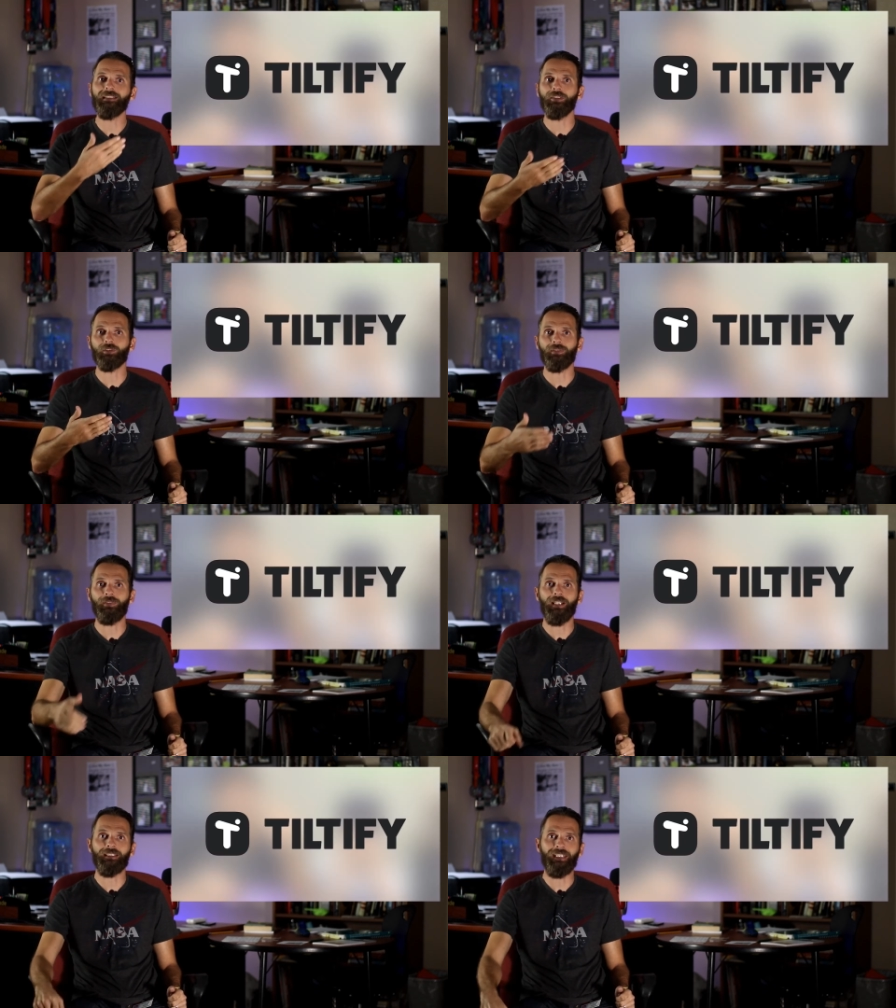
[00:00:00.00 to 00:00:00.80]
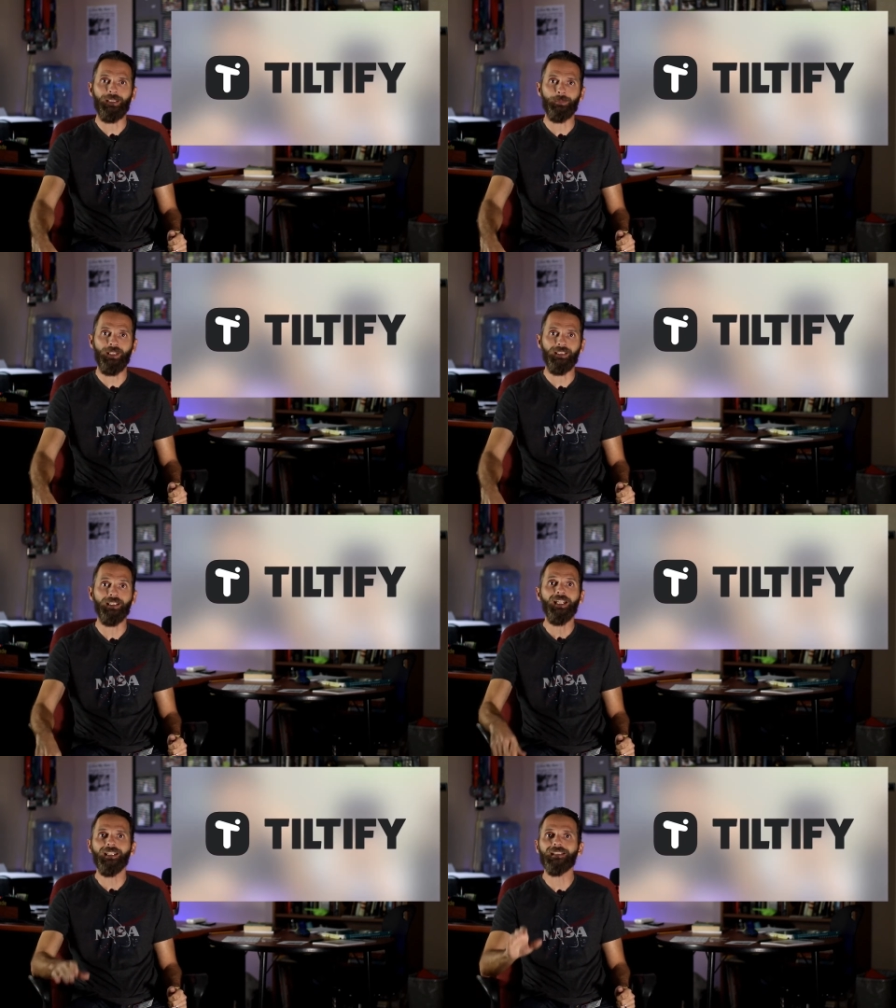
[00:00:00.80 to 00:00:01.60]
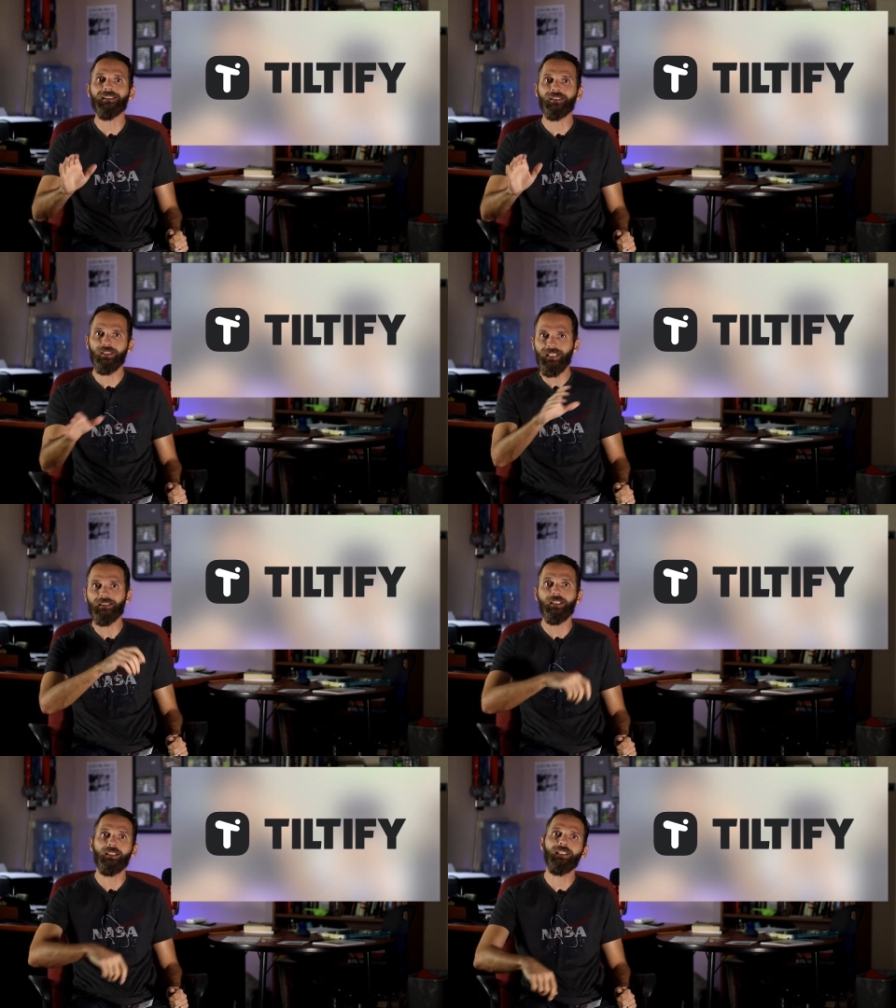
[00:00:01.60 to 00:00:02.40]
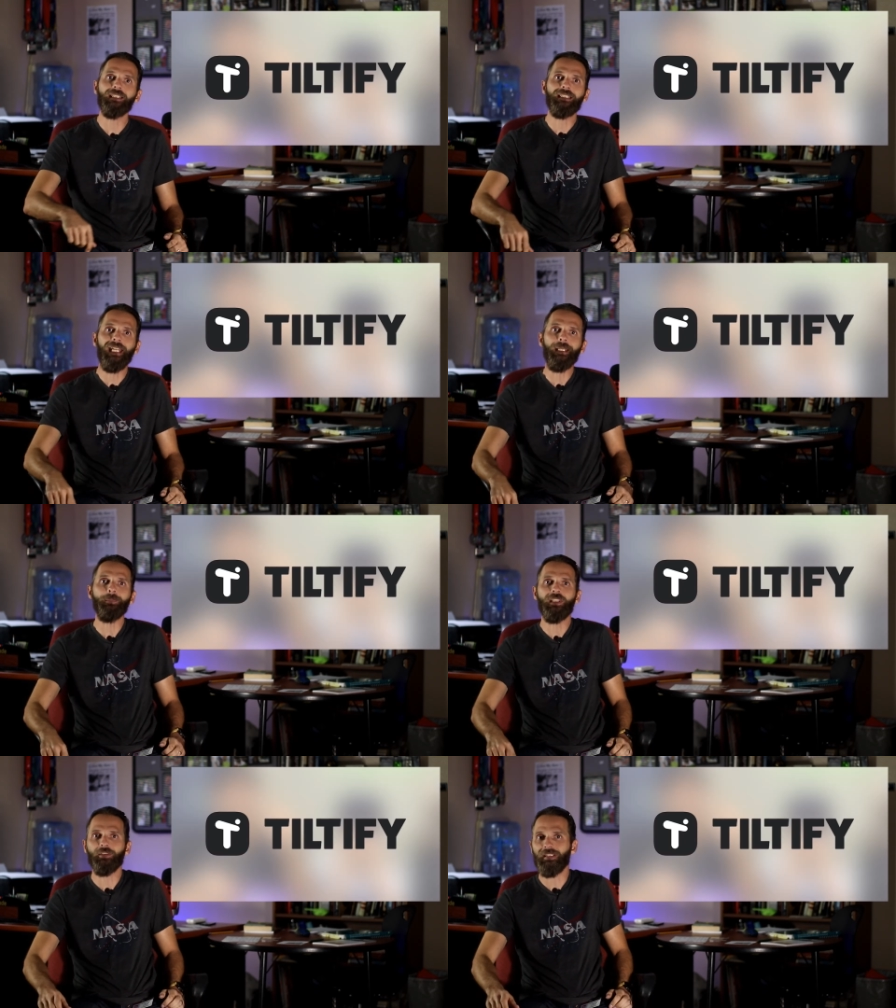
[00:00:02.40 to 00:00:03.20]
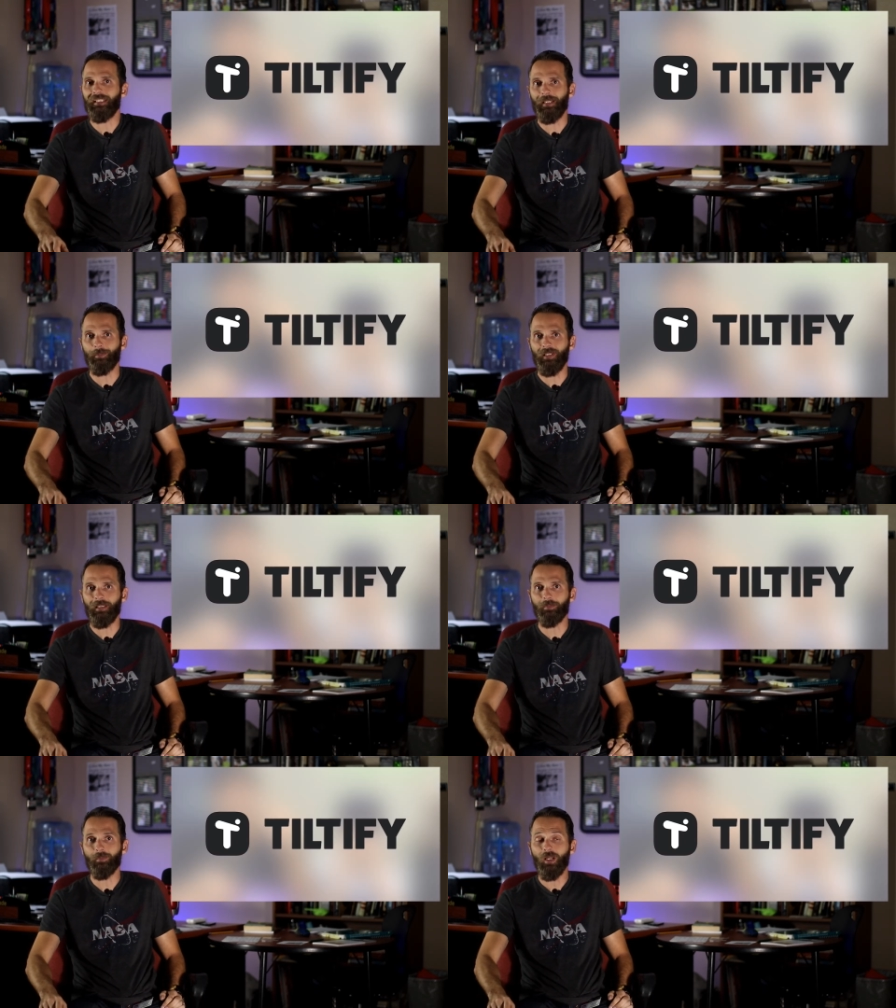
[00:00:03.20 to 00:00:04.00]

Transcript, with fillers: Tiltify campaign that is linked to the Game Theory campaign.